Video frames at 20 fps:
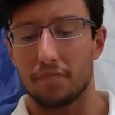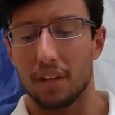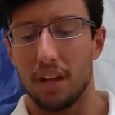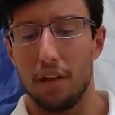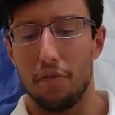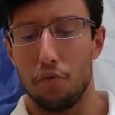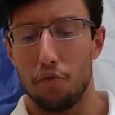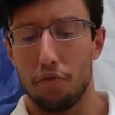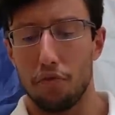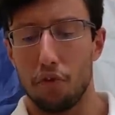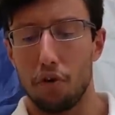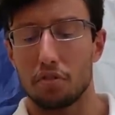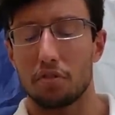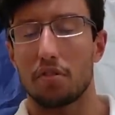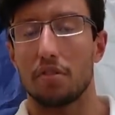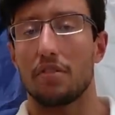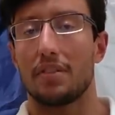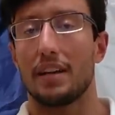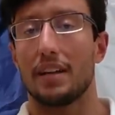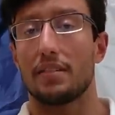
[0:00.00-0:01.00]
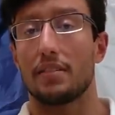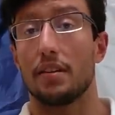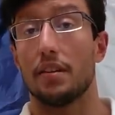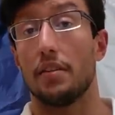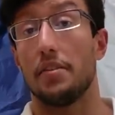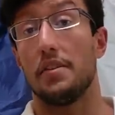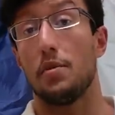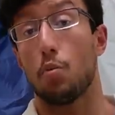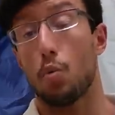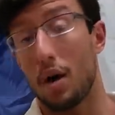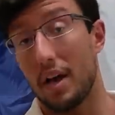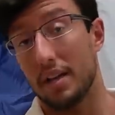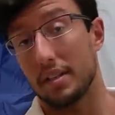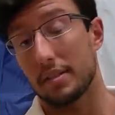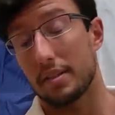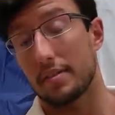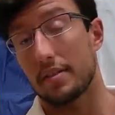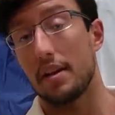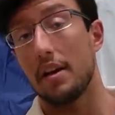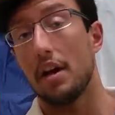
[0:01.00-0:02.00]
If you thought that the
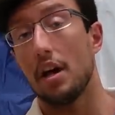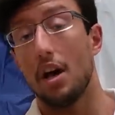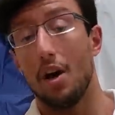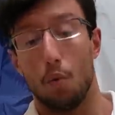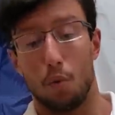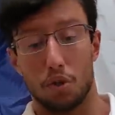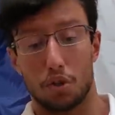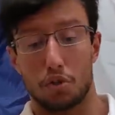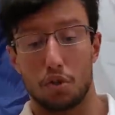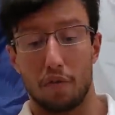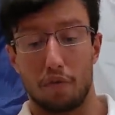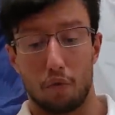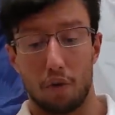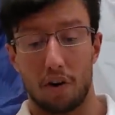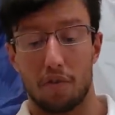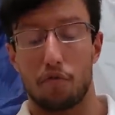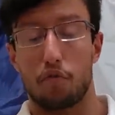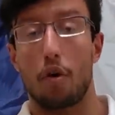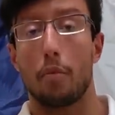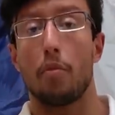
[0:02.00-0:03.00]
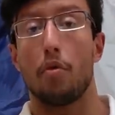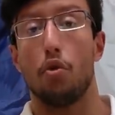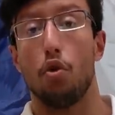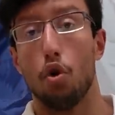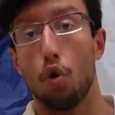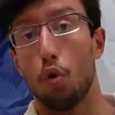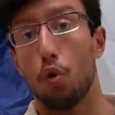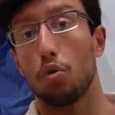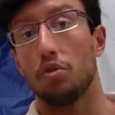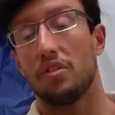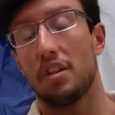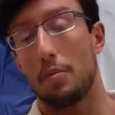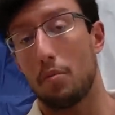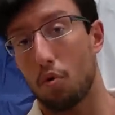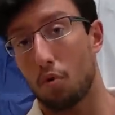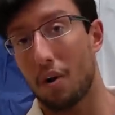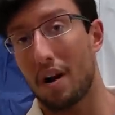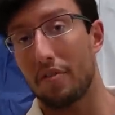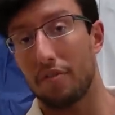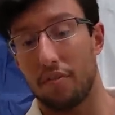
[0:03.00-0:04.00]
West was suffering from low
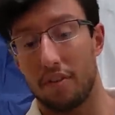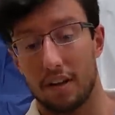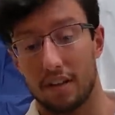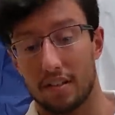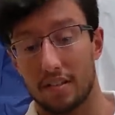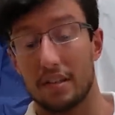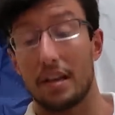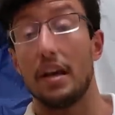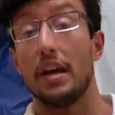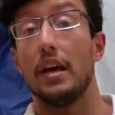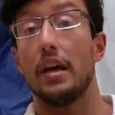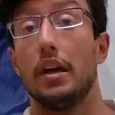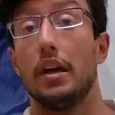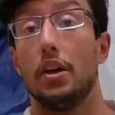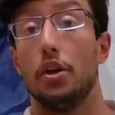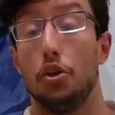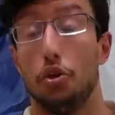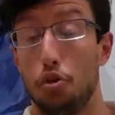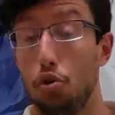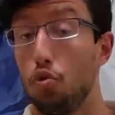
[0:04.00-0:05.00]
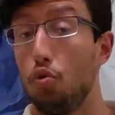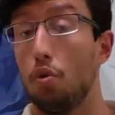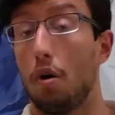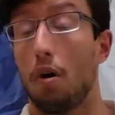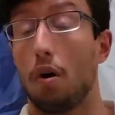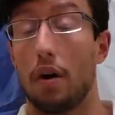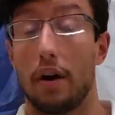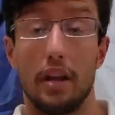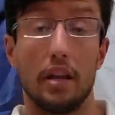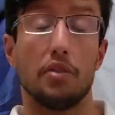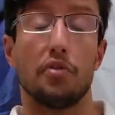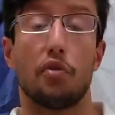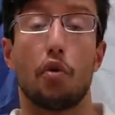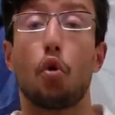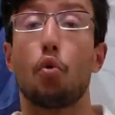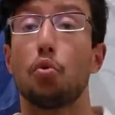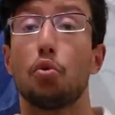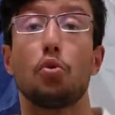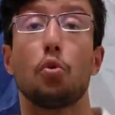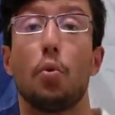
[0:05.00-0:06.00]
demographics, you are in for
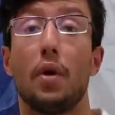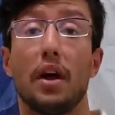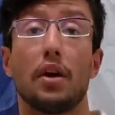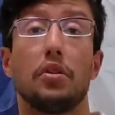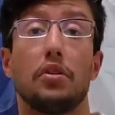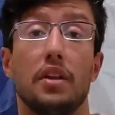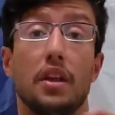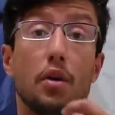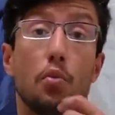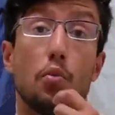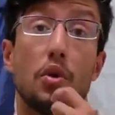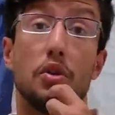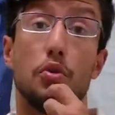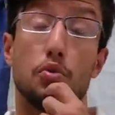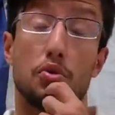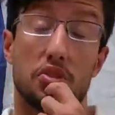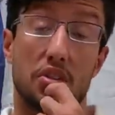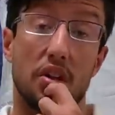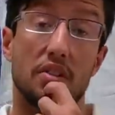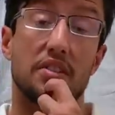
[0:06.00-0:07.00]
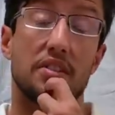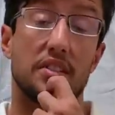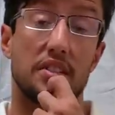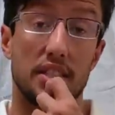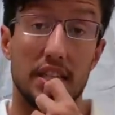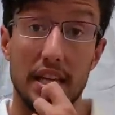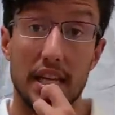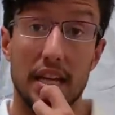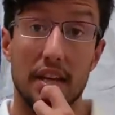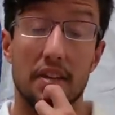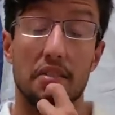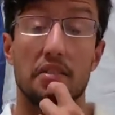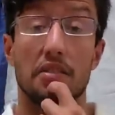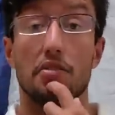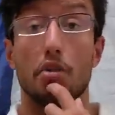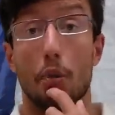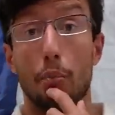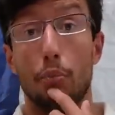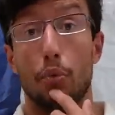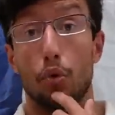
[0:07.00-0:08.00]
a rude awakening when you start seeing the
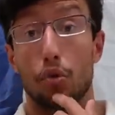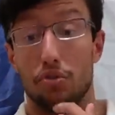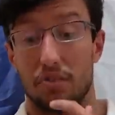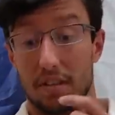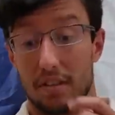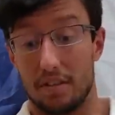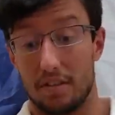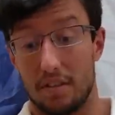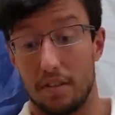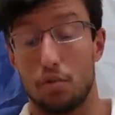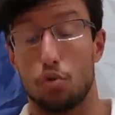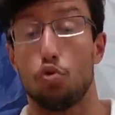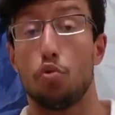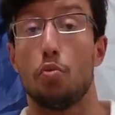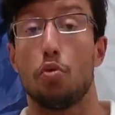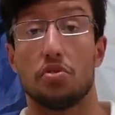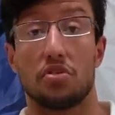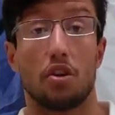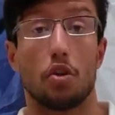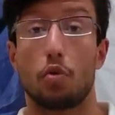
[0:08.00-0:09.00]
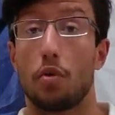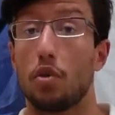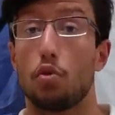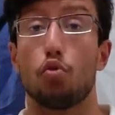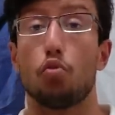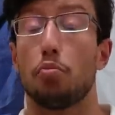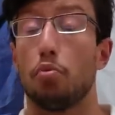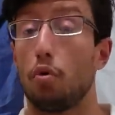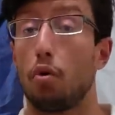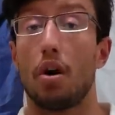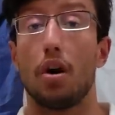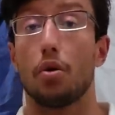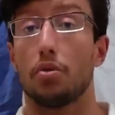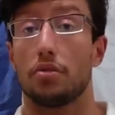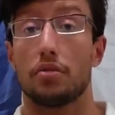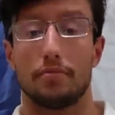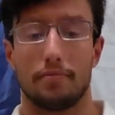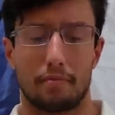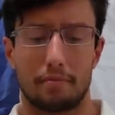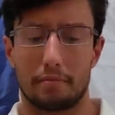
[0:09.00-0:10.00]
numbers that the Zoomers are going to pull
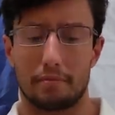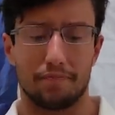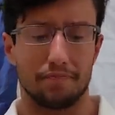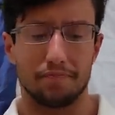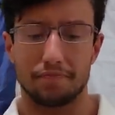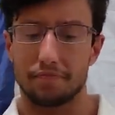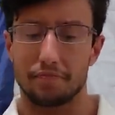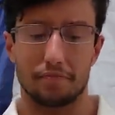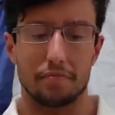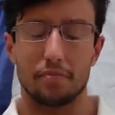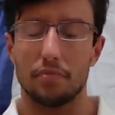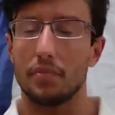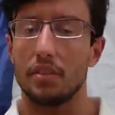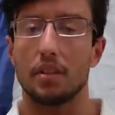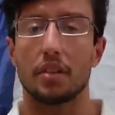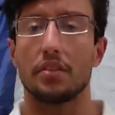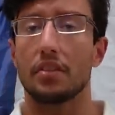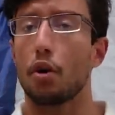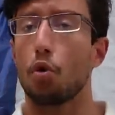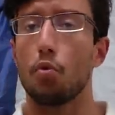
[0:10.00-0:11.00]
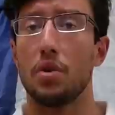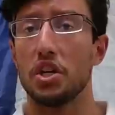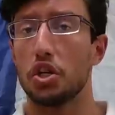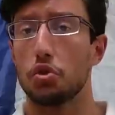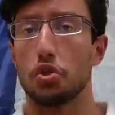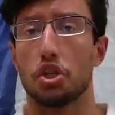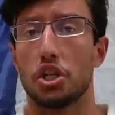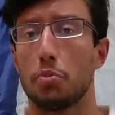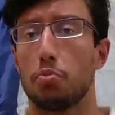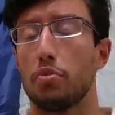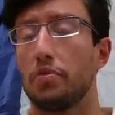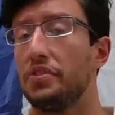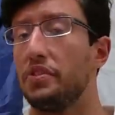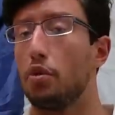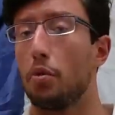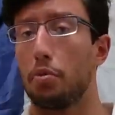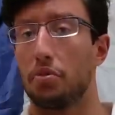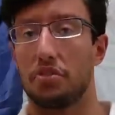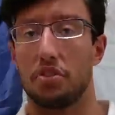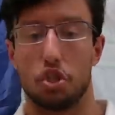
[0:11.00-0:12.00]
out. Their relationship with the
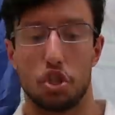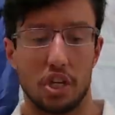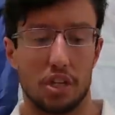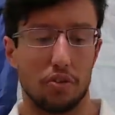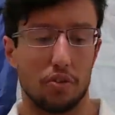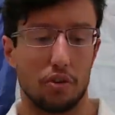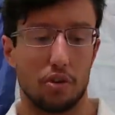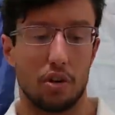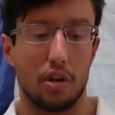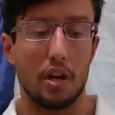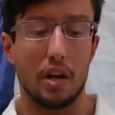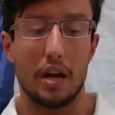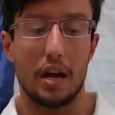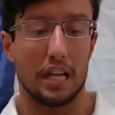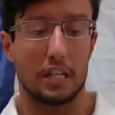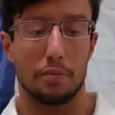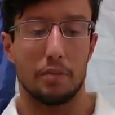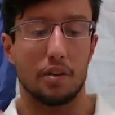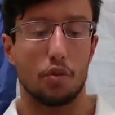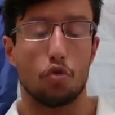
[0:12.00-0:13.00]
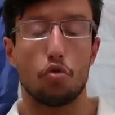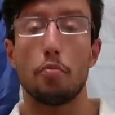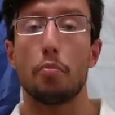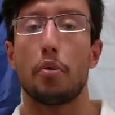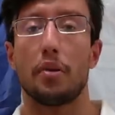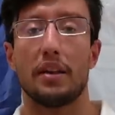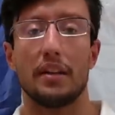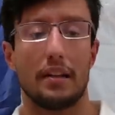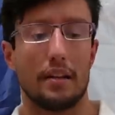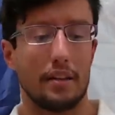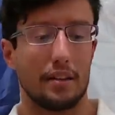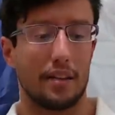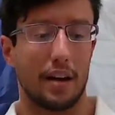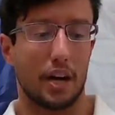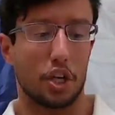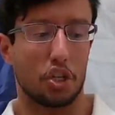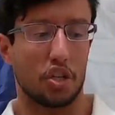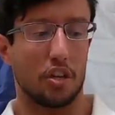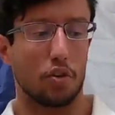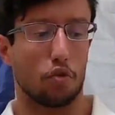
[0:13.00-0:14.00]
opposite gender has been completely
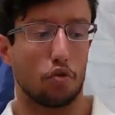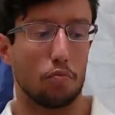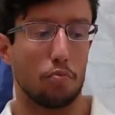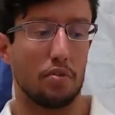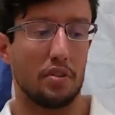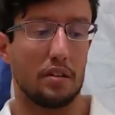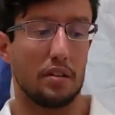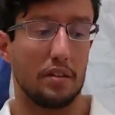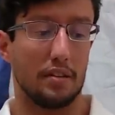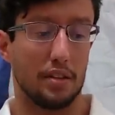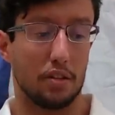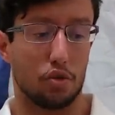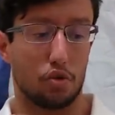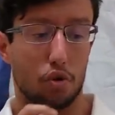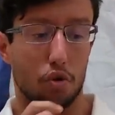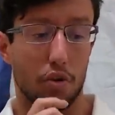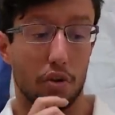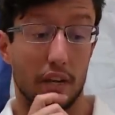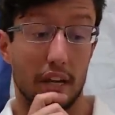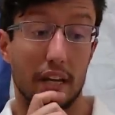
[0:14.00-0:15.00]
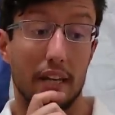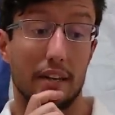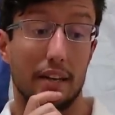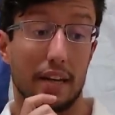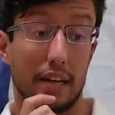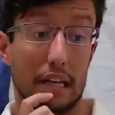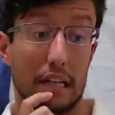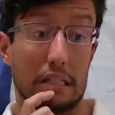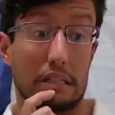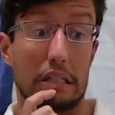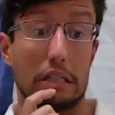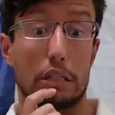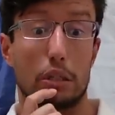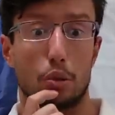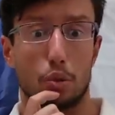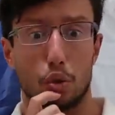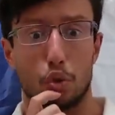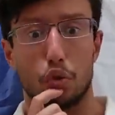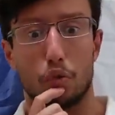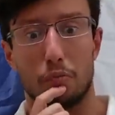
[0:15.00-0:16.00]
dashed and completely destroyed, and that is
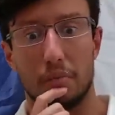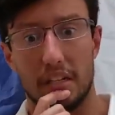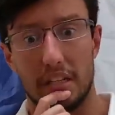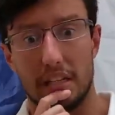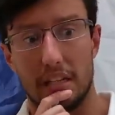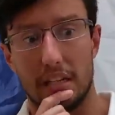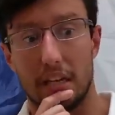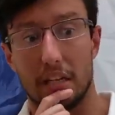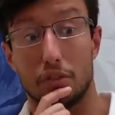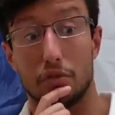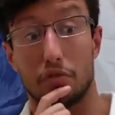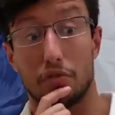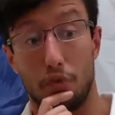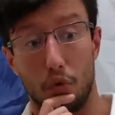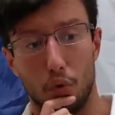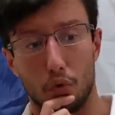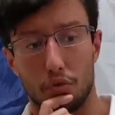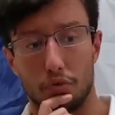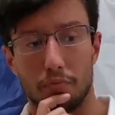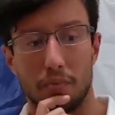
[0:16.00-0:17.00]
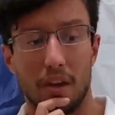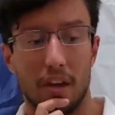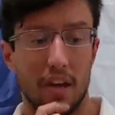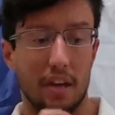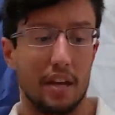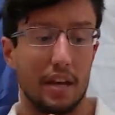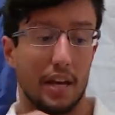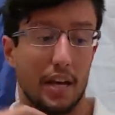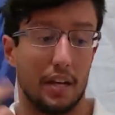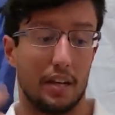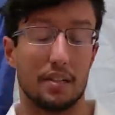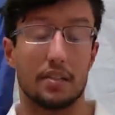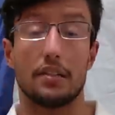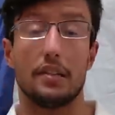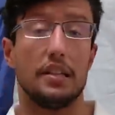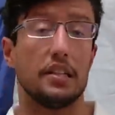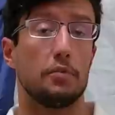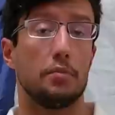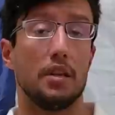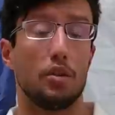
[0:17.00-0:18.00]
social media's fault. And this
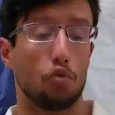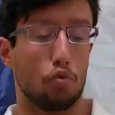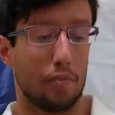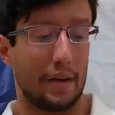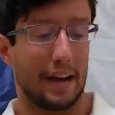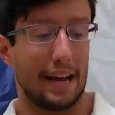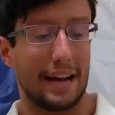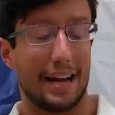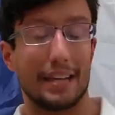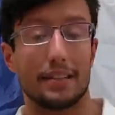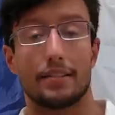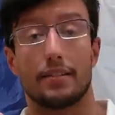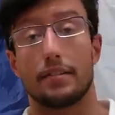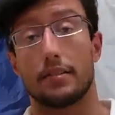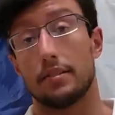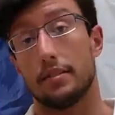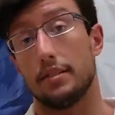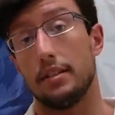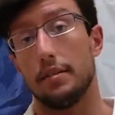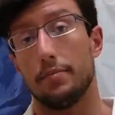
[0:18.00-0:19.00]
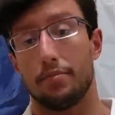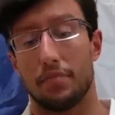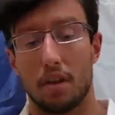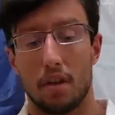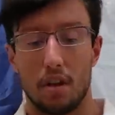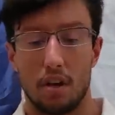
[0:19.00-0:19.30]
leads me to my last C.